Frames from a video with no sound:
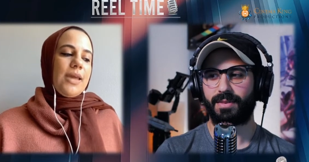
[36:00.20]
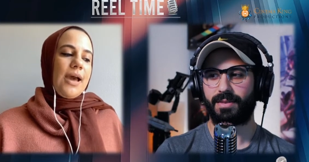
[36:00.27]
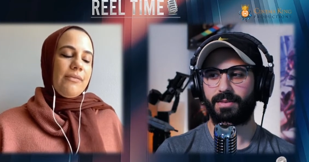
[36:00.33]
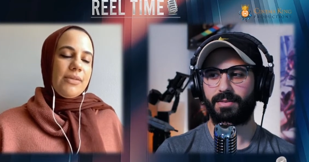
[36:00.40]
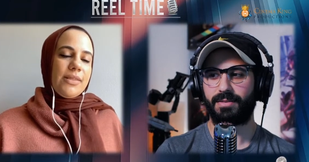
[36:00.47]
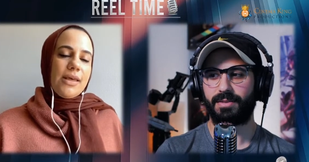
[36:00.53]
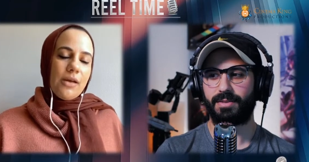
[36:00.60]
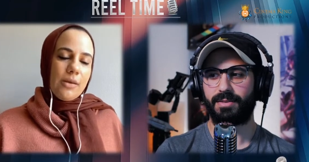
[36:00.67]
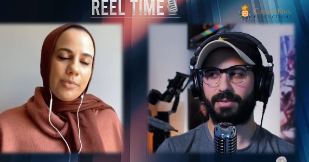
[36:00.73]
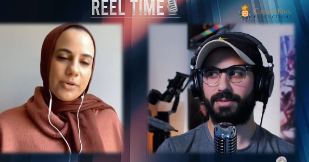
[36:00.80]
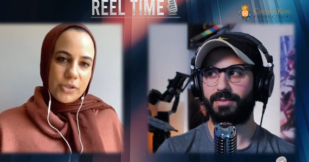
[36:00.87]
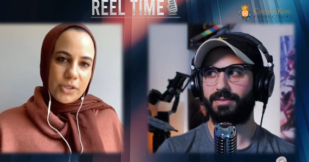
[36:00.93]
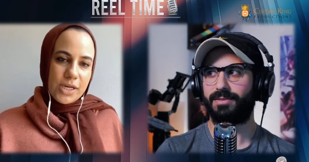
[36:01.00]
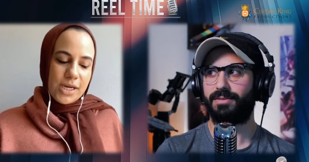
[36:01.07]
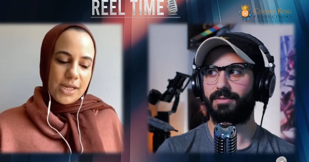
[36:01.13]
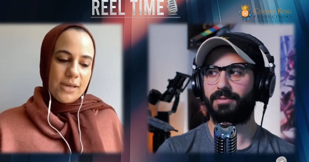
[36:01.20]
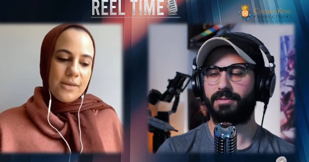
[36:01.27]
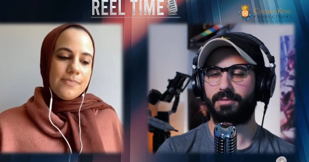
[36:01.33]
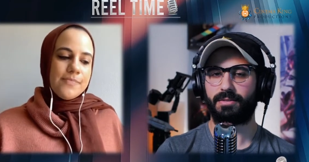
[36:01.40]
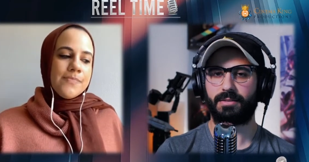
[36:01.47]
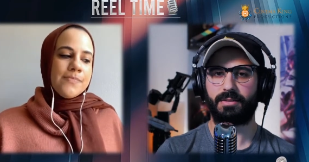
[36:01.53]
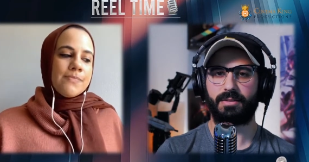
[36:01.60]
Speaker 1: having that
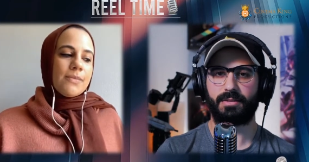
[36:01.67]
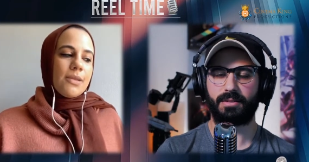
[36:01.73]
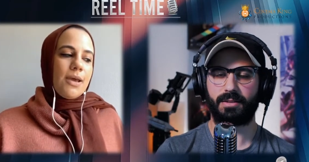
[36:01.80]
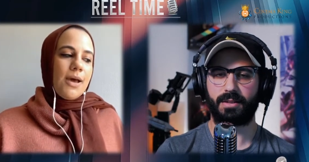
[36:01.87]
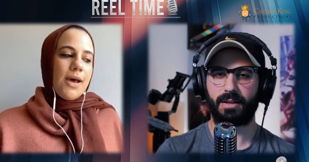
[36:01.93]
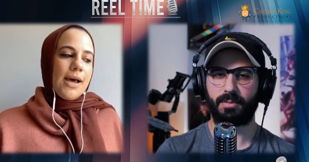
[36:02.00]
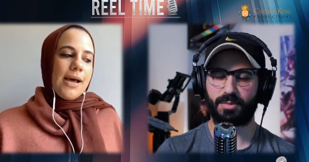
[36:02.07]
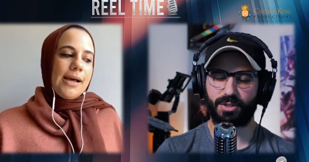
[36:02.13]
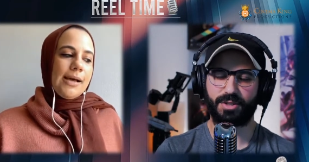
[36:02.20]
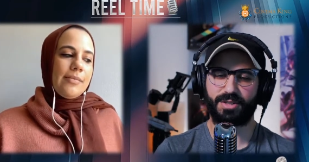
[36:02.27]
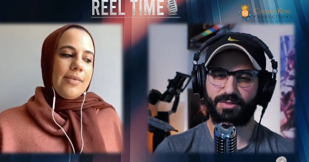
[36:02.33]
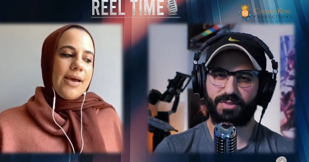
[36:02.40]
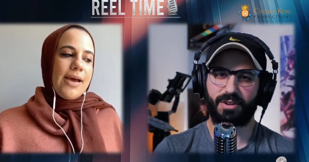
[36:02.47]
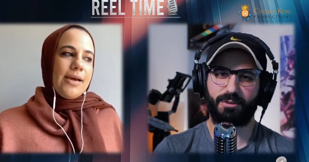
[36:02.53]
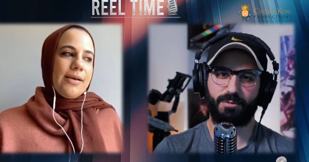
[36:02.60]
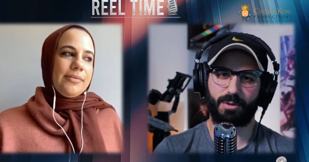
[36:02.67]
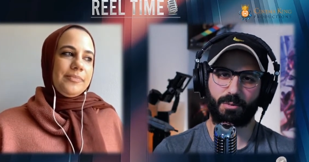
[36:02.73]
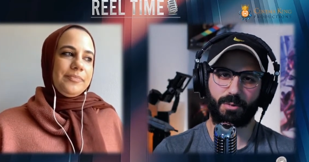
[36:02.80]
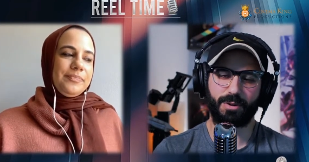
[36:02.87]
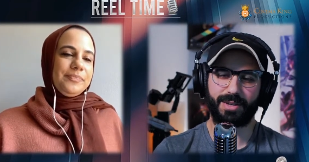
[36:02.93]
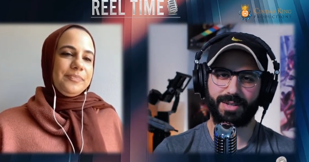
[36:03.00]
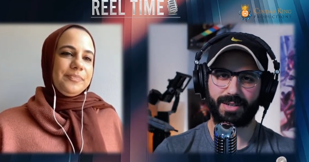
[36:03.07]
opportunity. I'm sure uh, it's
Speaker 2: very
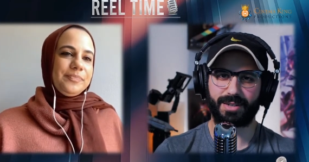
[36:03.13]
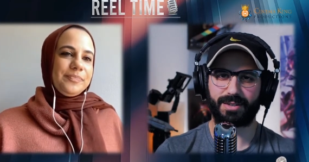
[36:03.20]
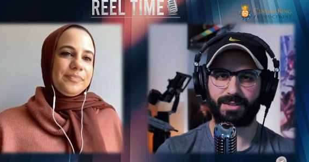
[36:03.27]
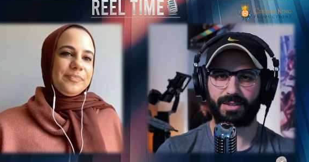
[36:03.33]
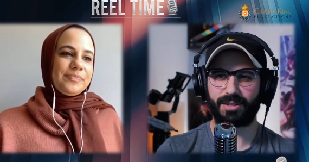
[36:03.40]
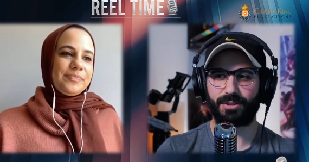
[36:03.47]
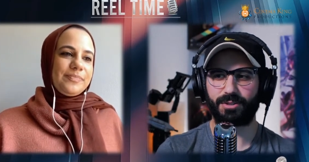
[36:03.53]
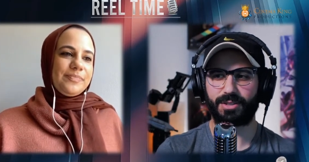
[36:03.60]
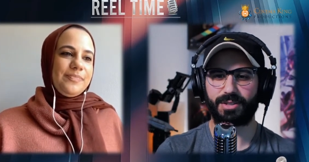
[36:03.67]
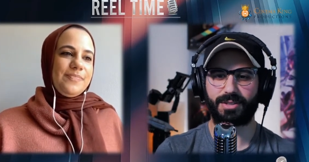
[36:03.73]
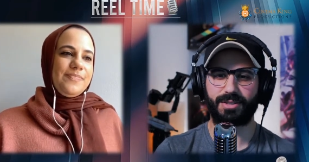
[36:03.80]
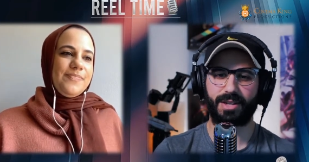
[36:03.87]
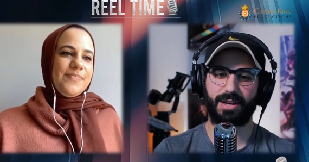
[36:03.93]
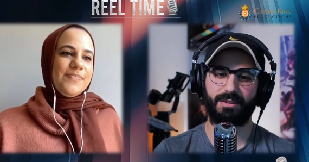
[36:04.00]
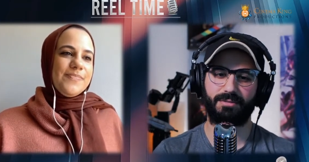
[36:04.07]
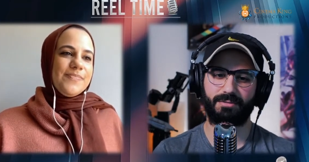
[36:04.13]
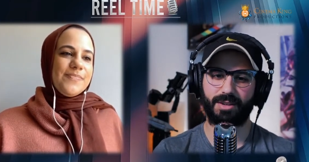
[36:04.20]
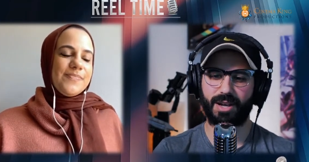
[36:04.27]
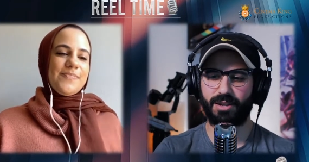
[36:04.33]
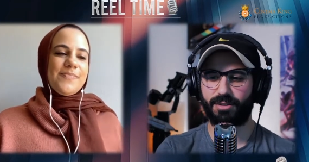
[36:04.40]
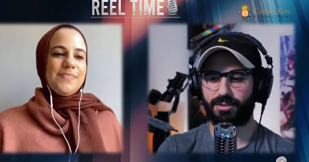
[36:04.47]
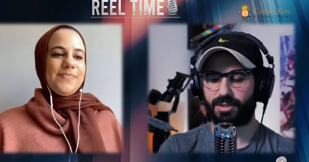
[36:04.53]
rewarding. You know, just not
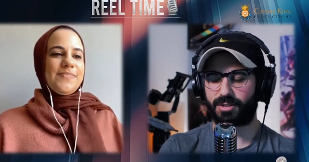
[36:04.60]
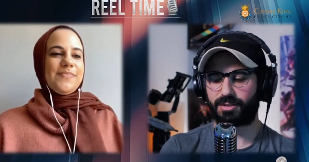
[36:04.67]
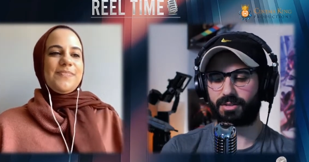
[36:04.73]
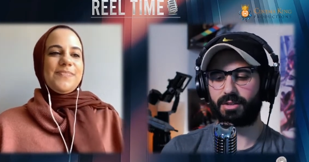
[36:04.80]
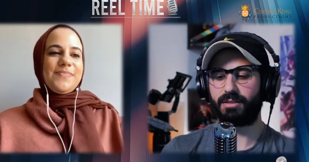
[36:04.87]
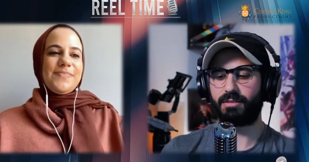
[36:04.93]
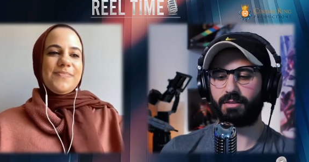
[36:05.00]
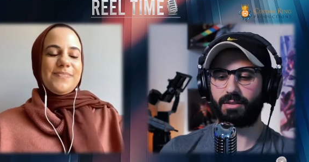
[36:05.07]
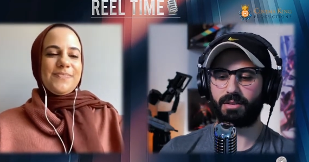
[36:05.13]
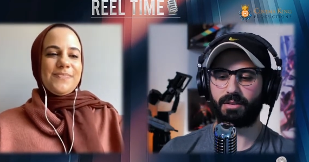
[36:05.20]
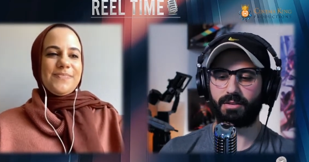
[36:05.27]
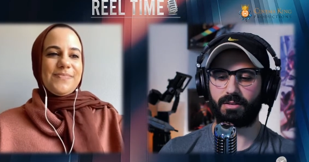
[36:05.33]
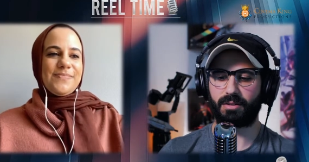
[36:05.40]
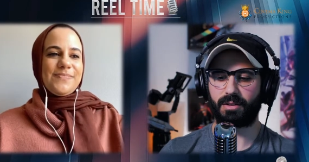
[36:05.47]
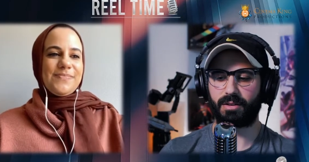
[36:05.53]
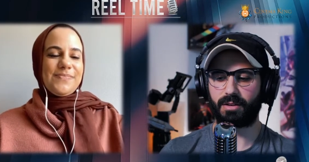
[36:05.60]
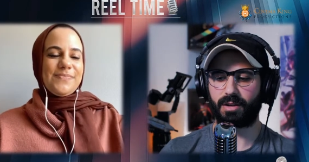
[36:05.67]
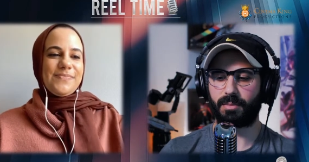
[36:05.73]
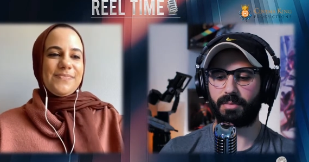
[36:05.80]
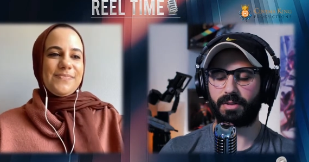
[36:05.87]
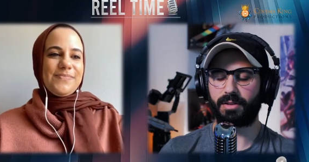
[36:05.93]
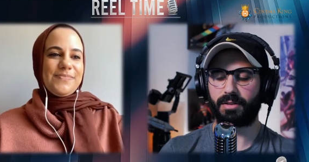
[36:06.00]
not just in the
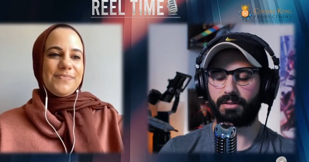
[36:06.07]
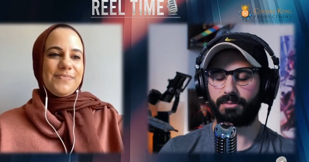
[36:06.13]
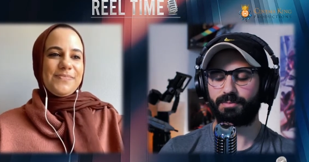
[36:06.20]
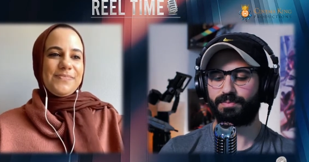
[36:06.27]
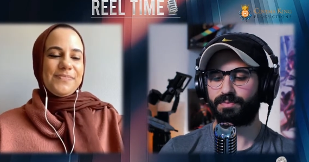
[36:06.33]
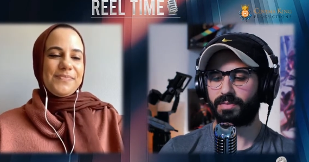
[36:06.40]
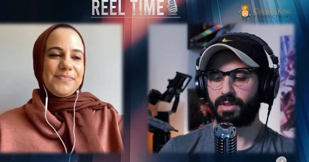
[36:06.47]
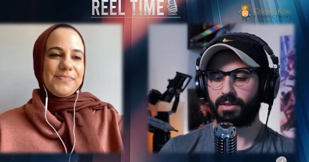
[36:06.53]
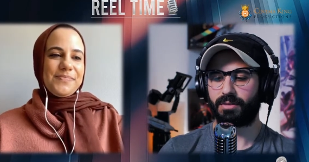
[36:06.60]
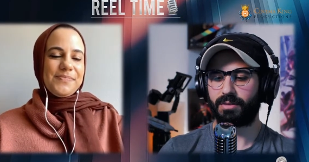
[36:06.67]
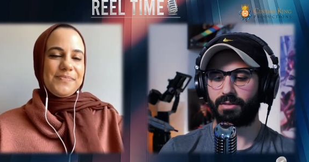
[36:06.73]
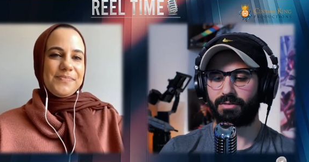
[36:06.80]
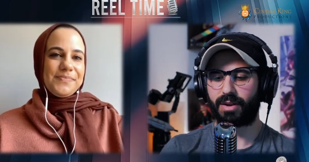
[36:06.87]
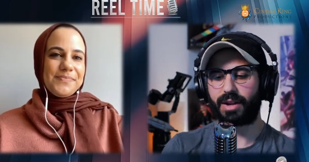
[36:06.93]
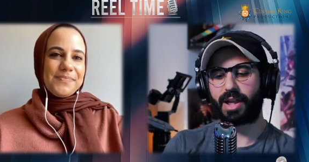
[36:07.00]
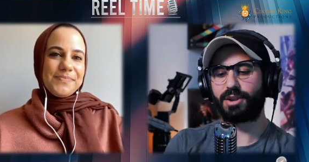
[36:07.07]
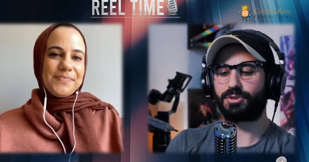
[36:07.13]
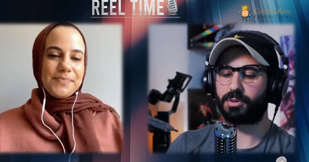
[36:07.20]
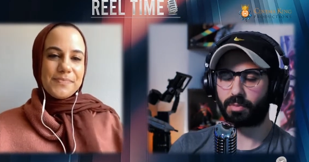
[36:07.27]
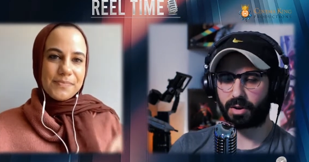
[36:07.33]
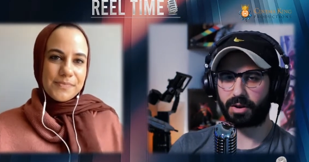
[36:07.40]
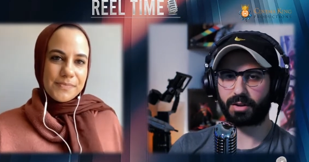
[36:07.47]
uh, I mean, the
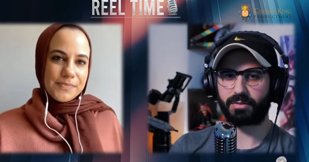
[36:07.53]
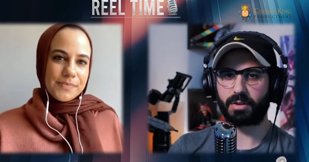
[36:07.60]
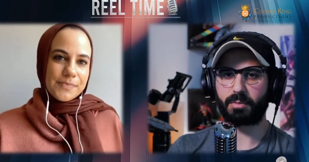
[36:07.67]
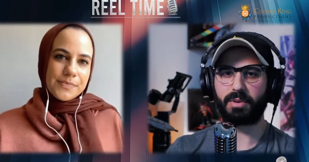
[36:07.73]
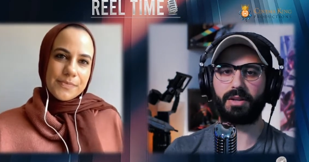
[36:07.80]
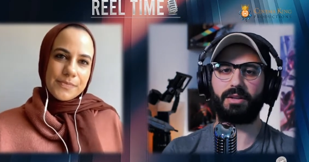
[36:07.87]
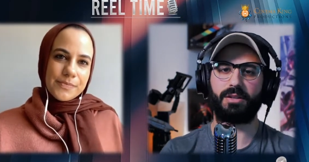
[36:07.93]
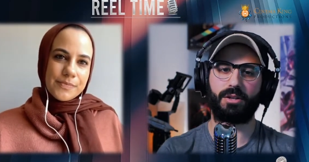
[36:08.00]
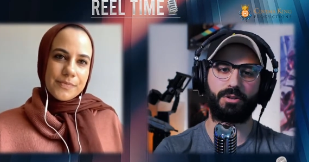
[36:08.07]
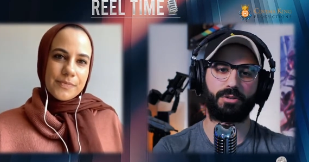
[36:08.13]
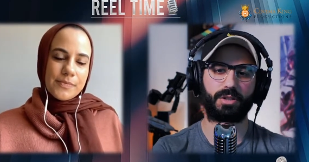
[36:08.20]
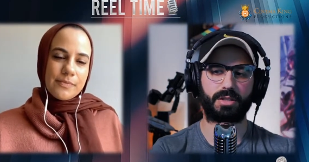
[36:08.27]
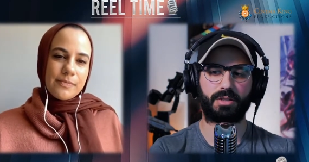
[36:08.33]
financial part of it, but you know,